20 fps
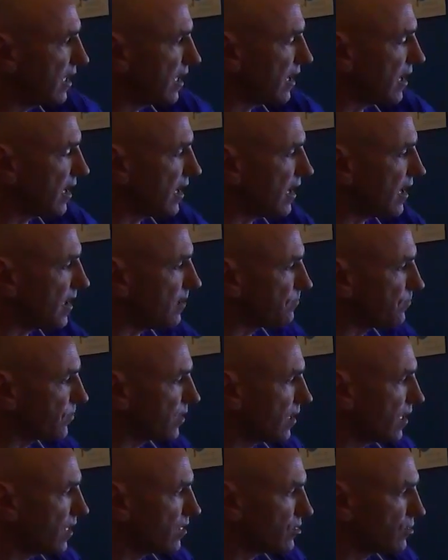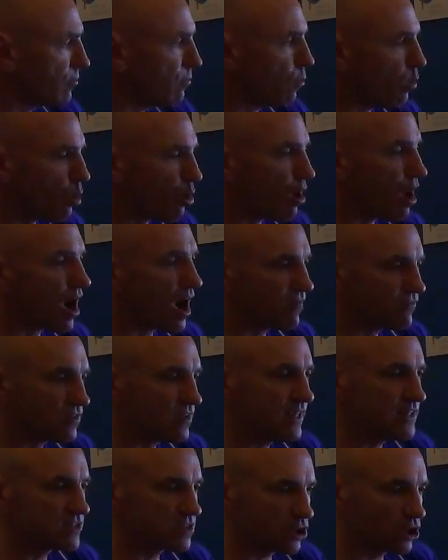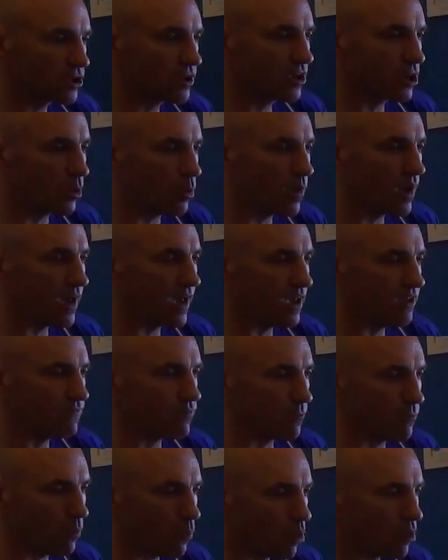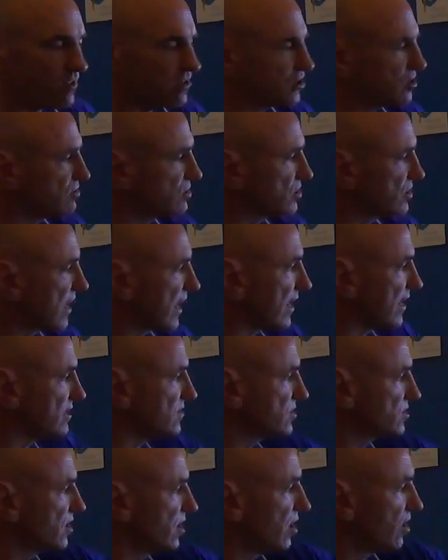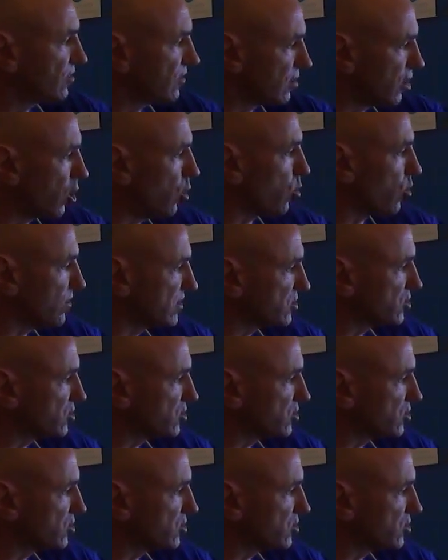Uh, the more often he's looking away for more than two seconds, the lower this